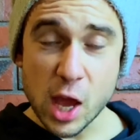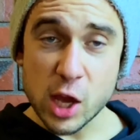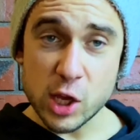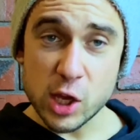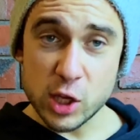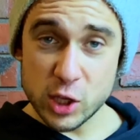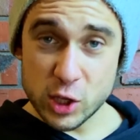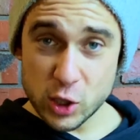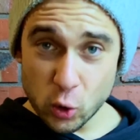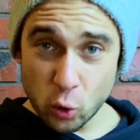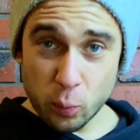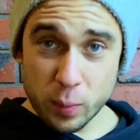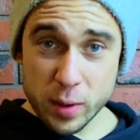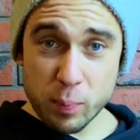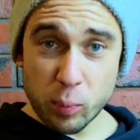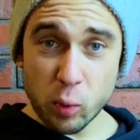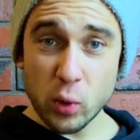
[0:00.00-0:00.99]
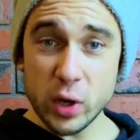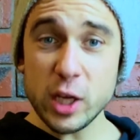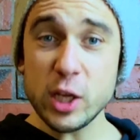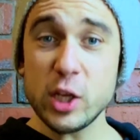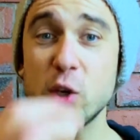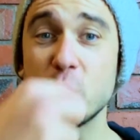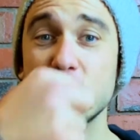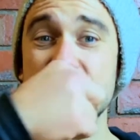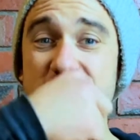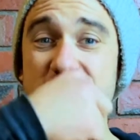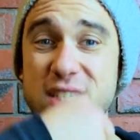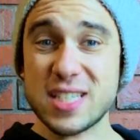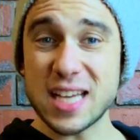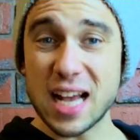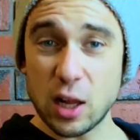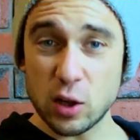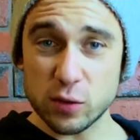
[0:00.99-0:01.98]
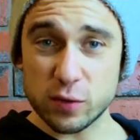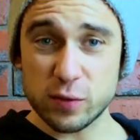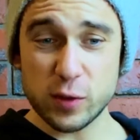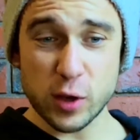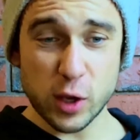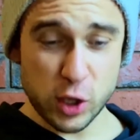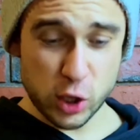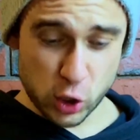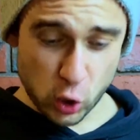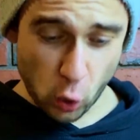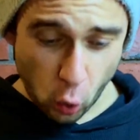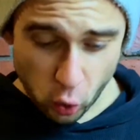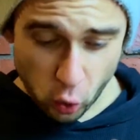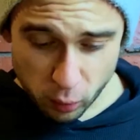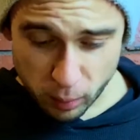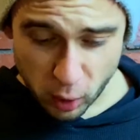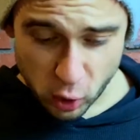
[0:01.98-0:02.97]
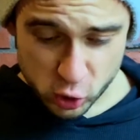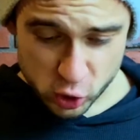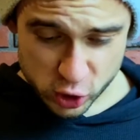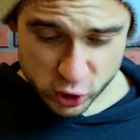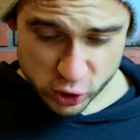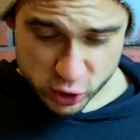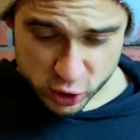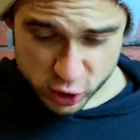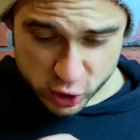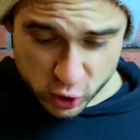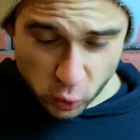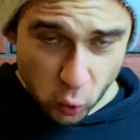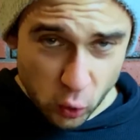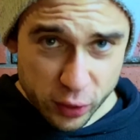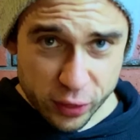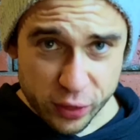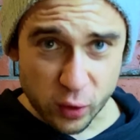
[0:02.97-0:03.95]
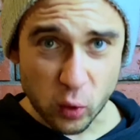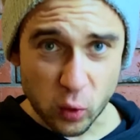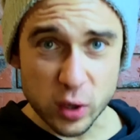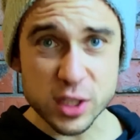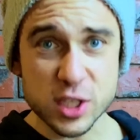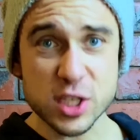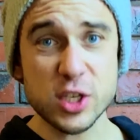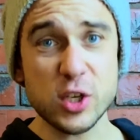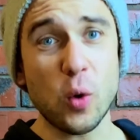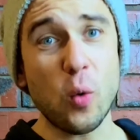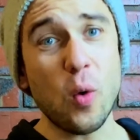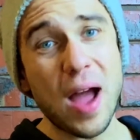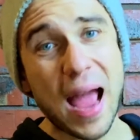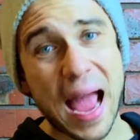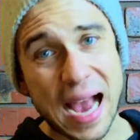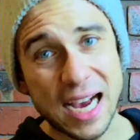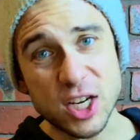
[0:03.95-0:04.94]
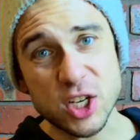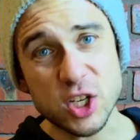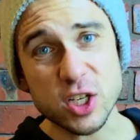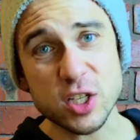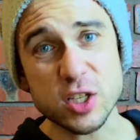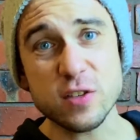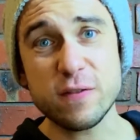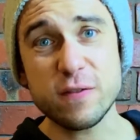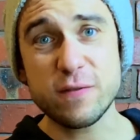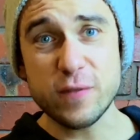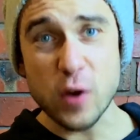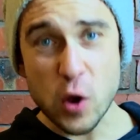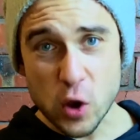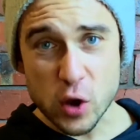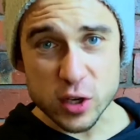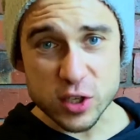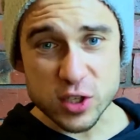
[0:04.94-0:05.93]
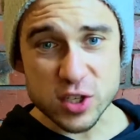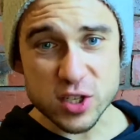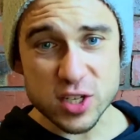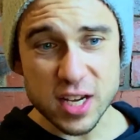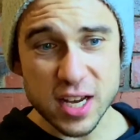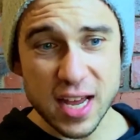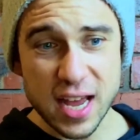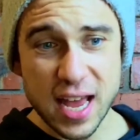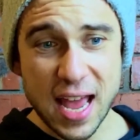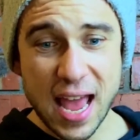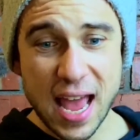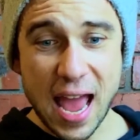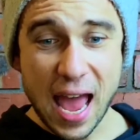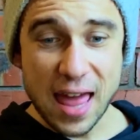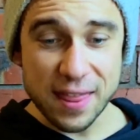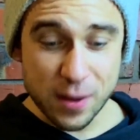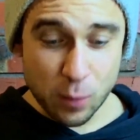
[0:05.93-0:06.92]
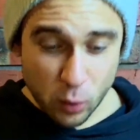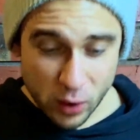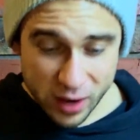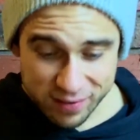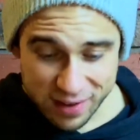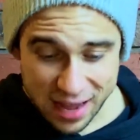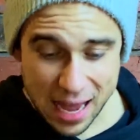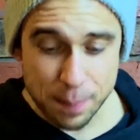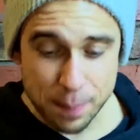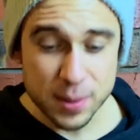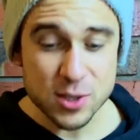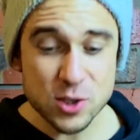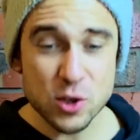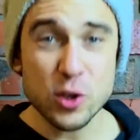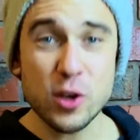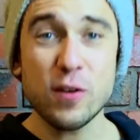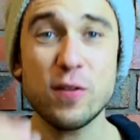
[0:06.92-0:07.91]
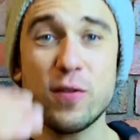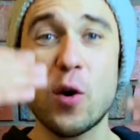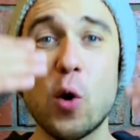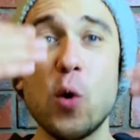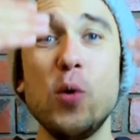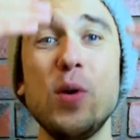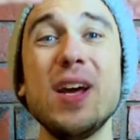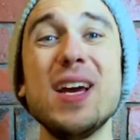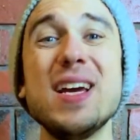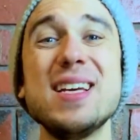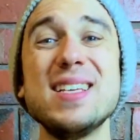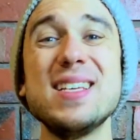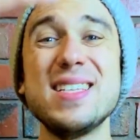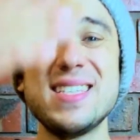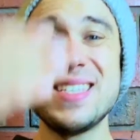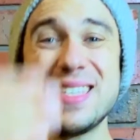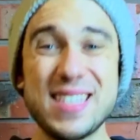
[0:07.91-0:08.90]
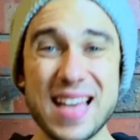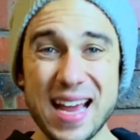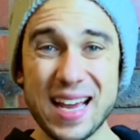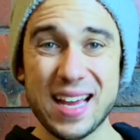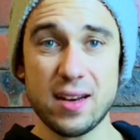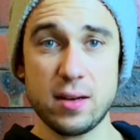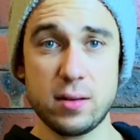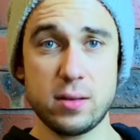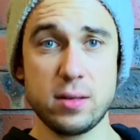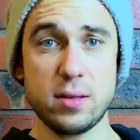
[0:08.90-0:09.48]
You'll be putting yourself, your emotions, your thoughts, your actions first, and then whatever happens on your phone second.